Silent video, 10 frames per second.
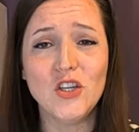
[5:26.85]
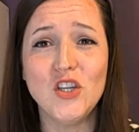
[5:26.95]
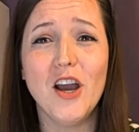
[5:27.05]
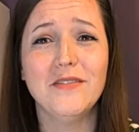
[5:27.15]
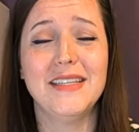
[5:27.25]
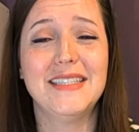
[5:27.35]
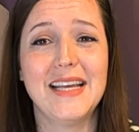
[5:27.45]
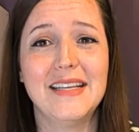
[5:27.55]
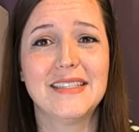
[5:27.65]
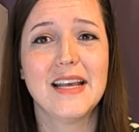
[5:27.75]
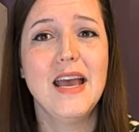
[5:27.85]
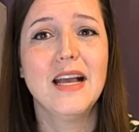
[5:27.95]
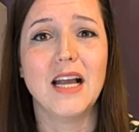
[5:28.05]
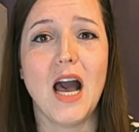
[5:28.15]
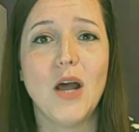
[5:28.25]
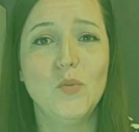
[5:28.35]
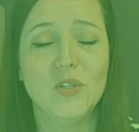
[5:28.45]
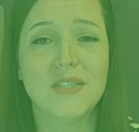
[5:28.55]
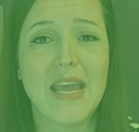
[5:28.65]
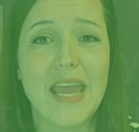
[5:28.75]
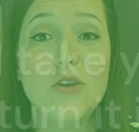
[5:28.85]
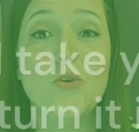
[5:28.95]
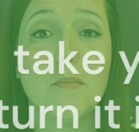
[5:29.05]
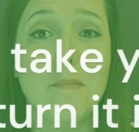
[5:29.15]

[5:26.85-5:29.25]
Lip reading: She often says, God will take